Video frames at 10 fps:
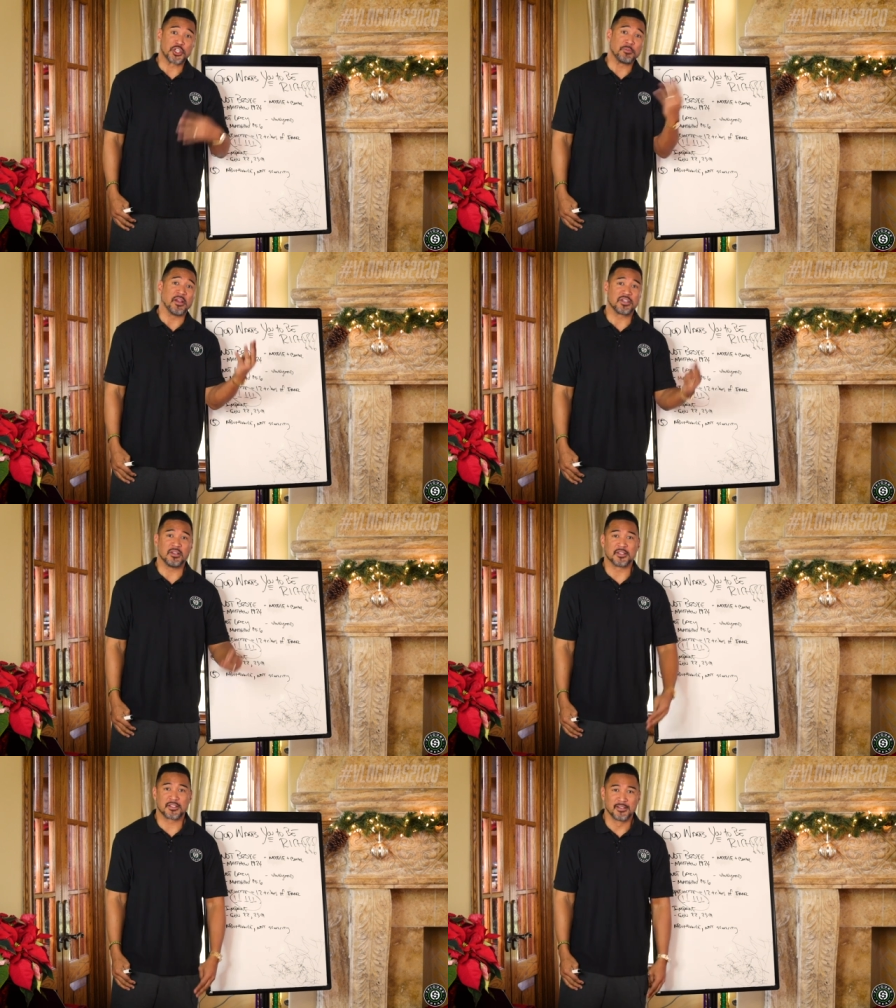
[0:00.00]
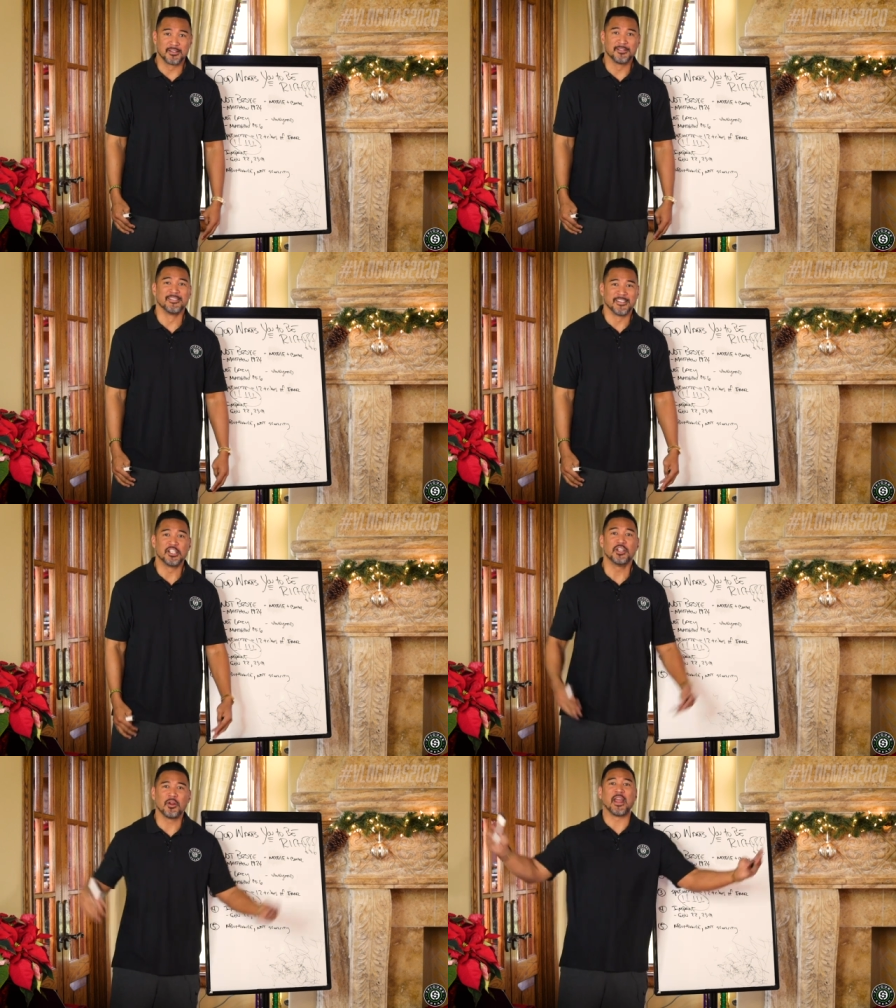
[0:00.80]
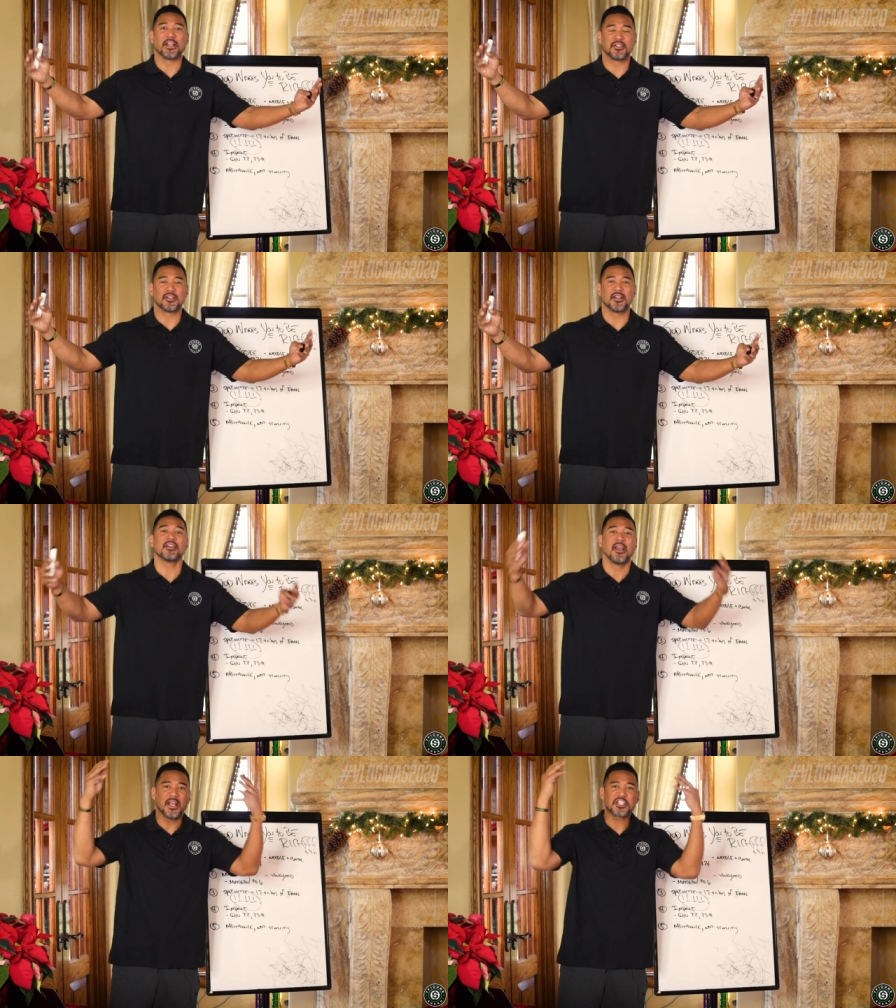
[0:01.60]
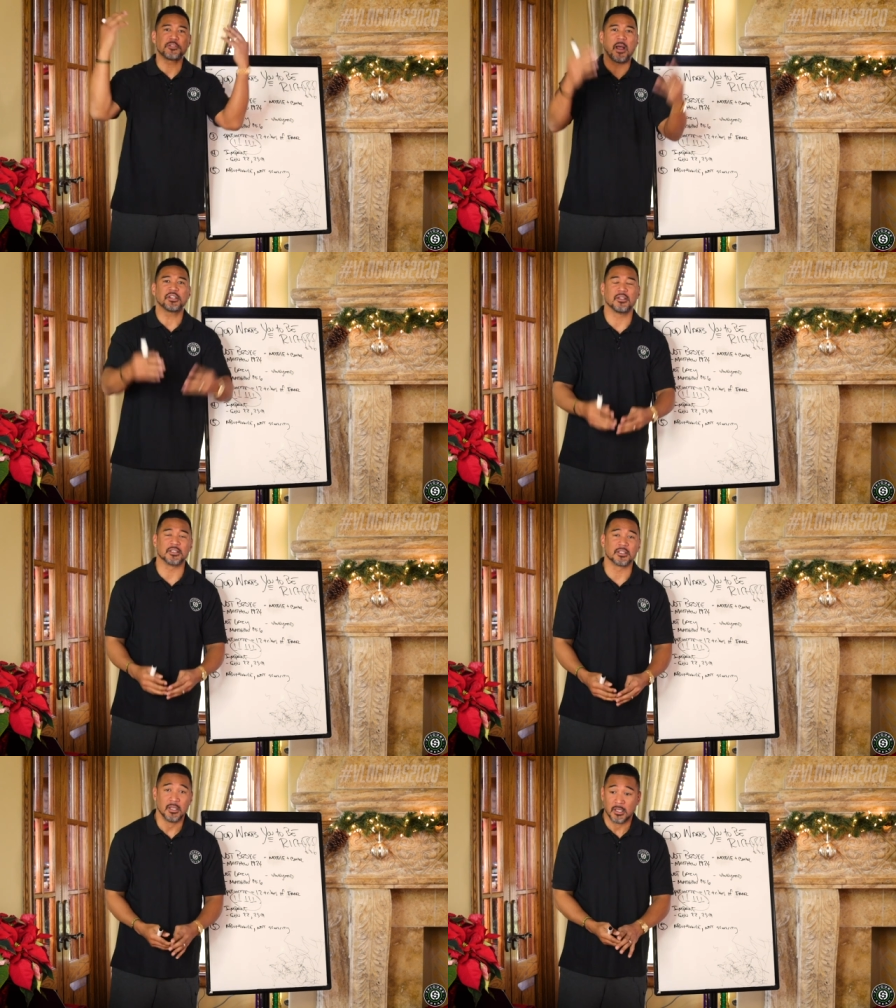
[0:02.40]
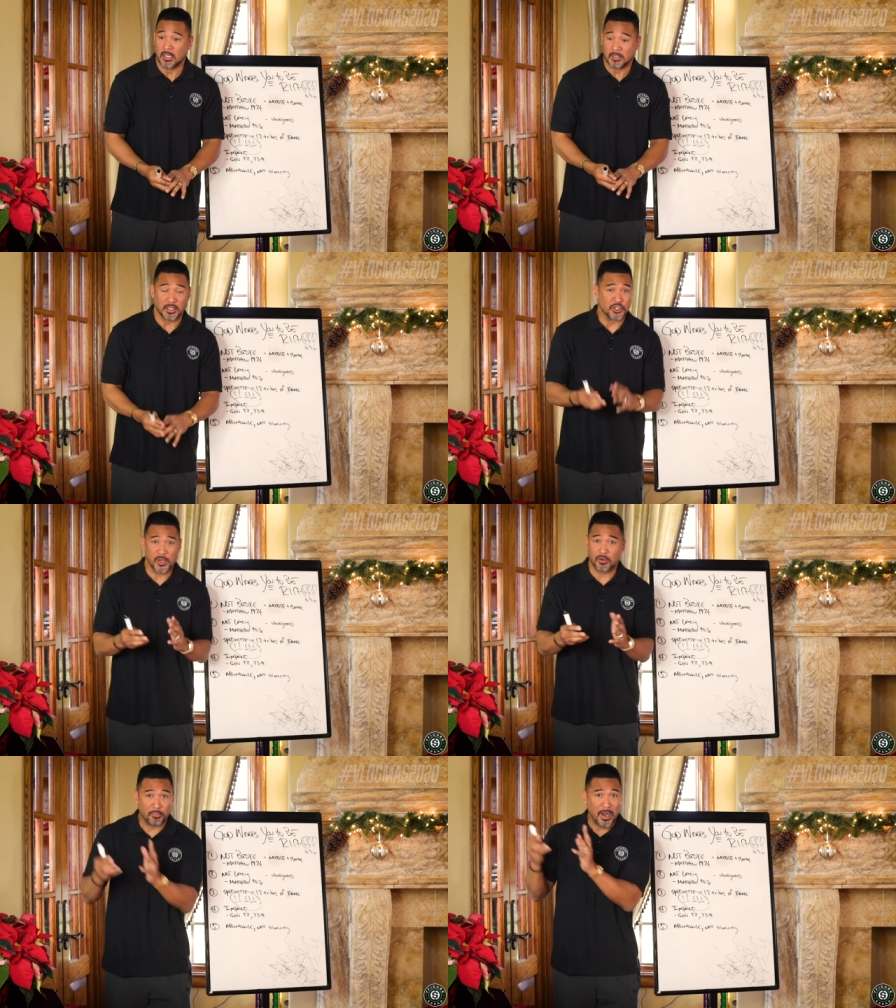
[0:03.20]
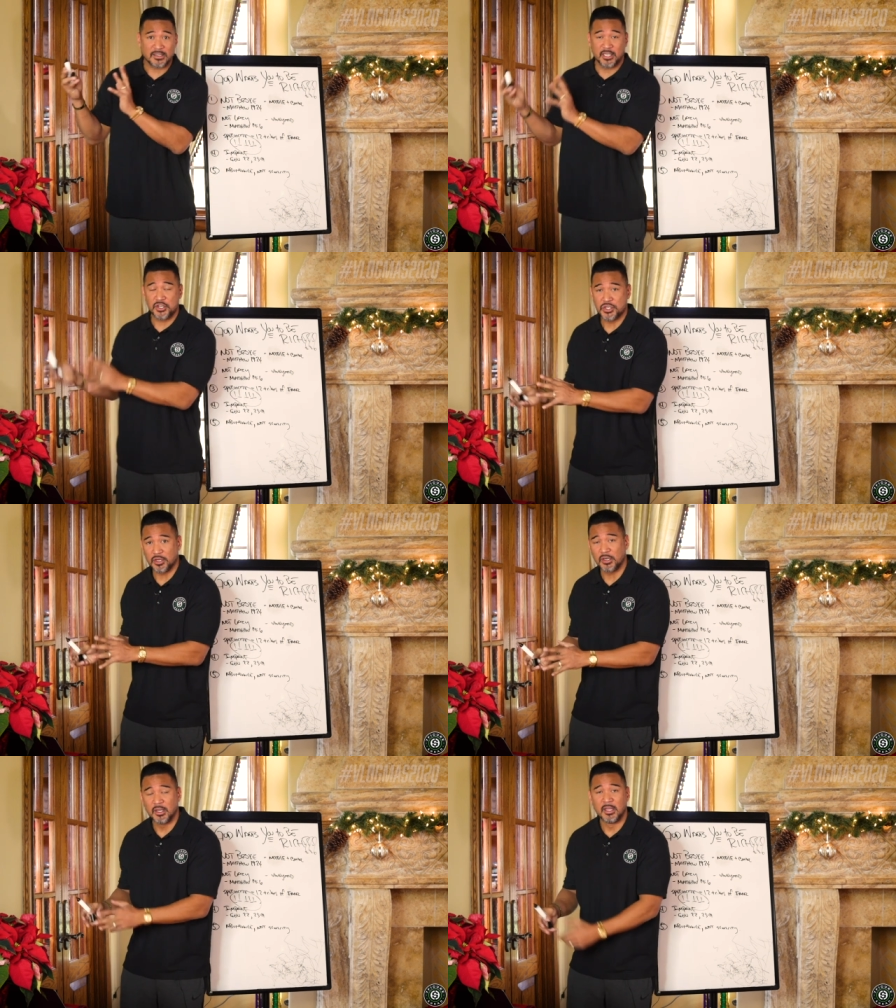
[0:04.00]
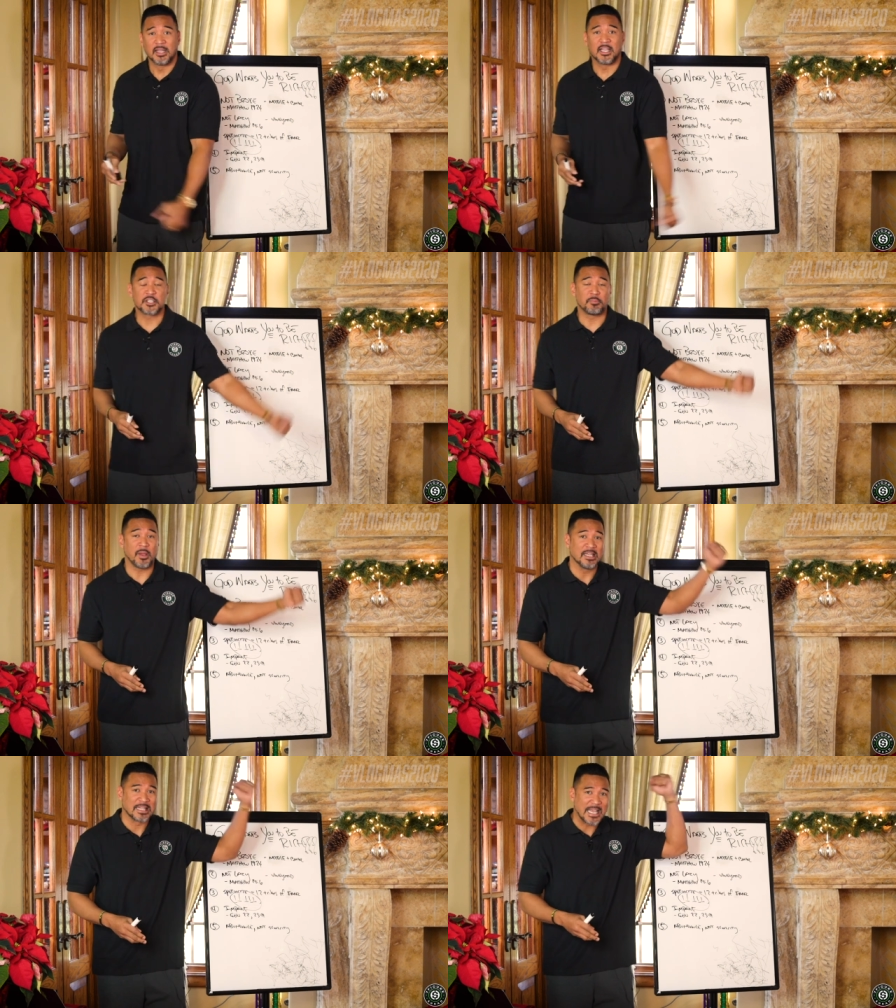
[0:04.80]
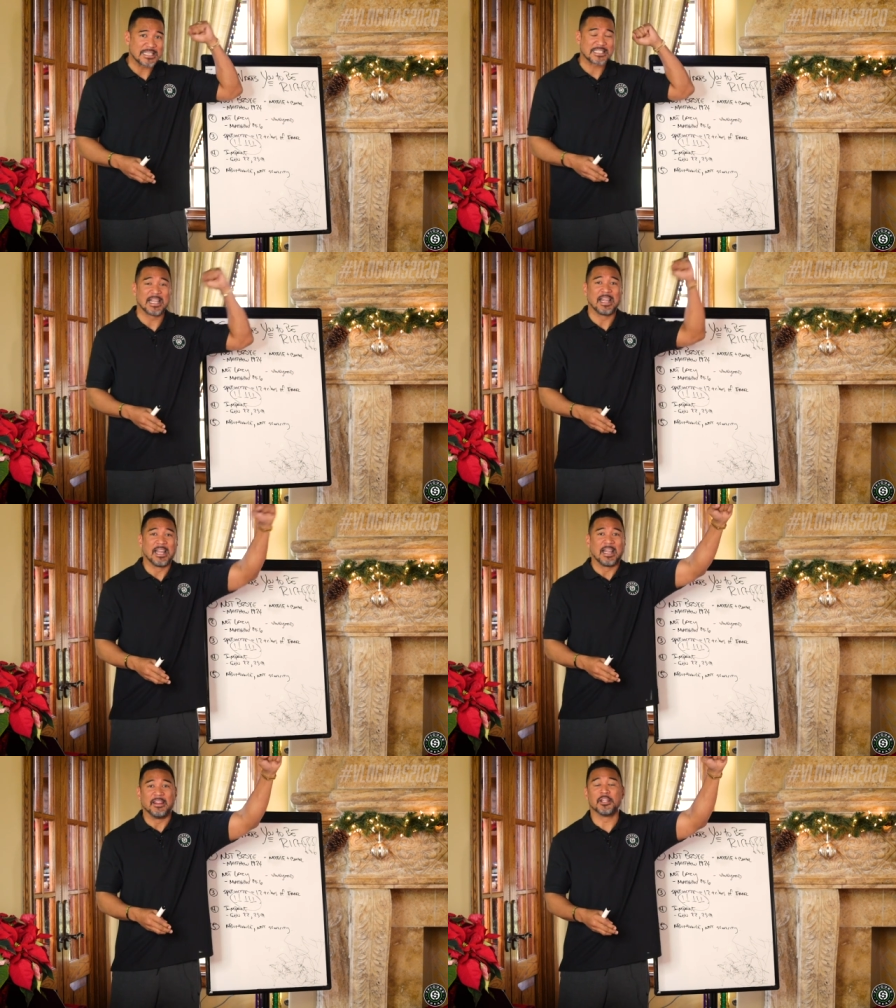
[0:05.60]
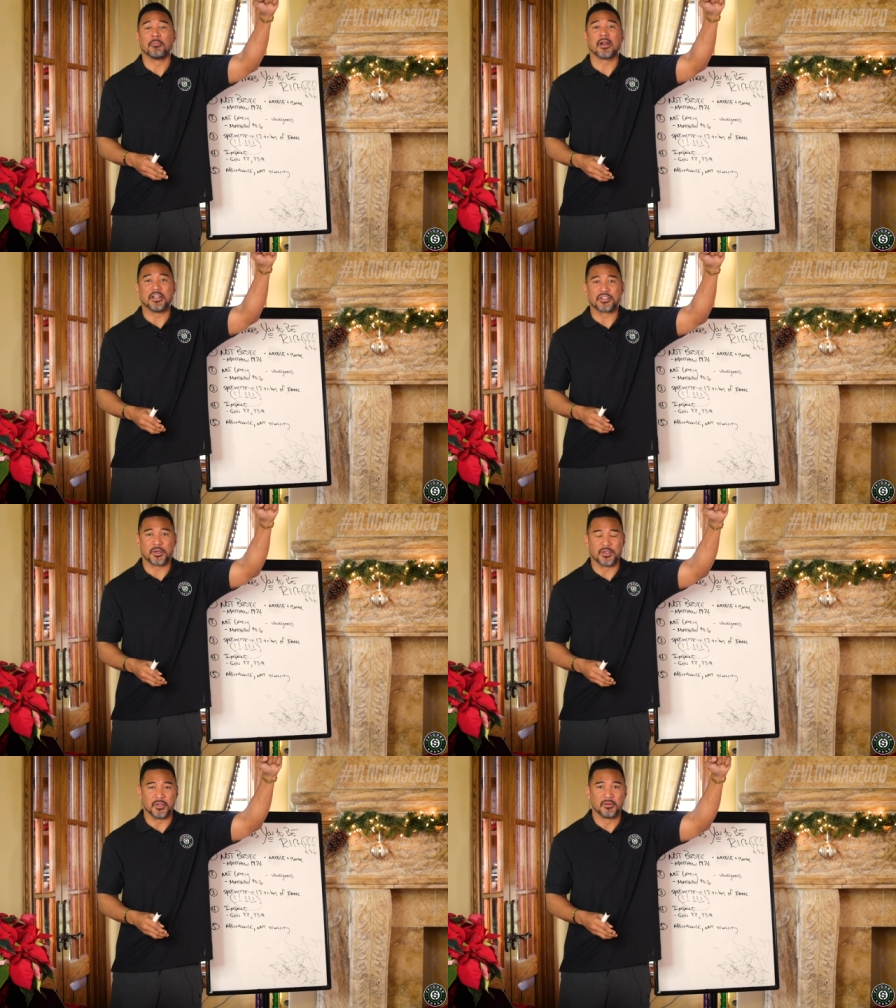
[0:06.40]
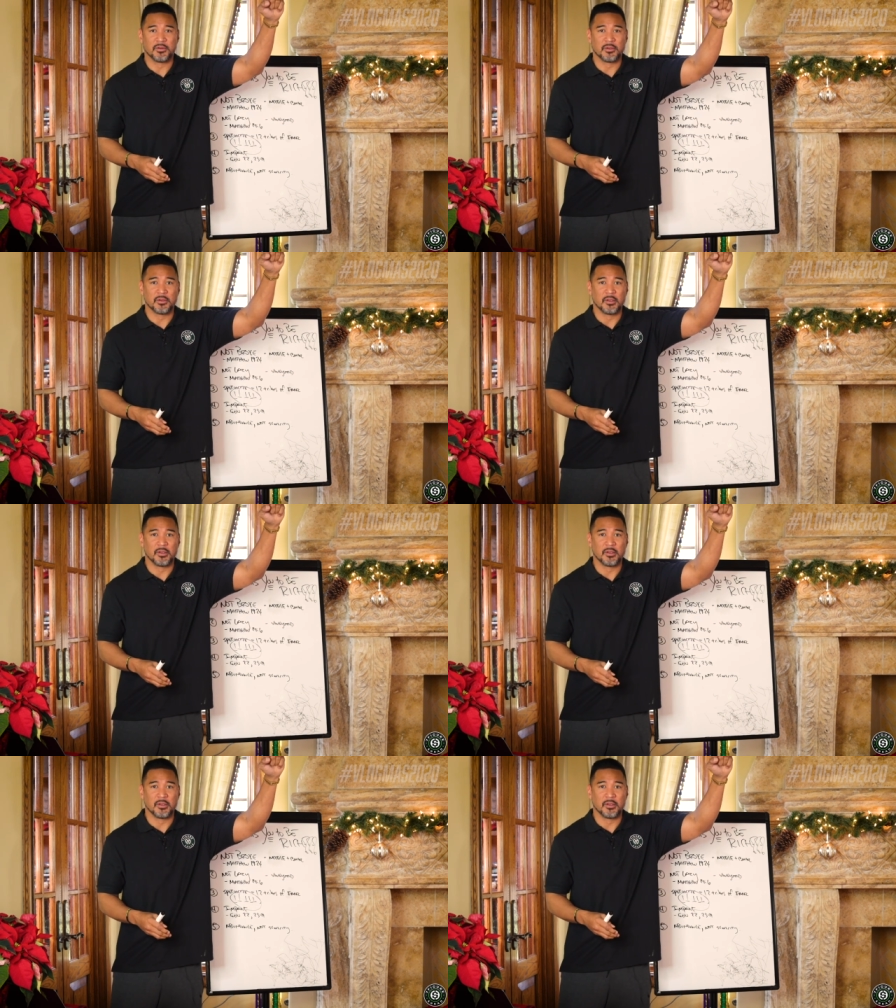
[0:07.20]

or specialists? You know the answer to this. It's specialists. The general practitioner gets paid less than the brain surgeon.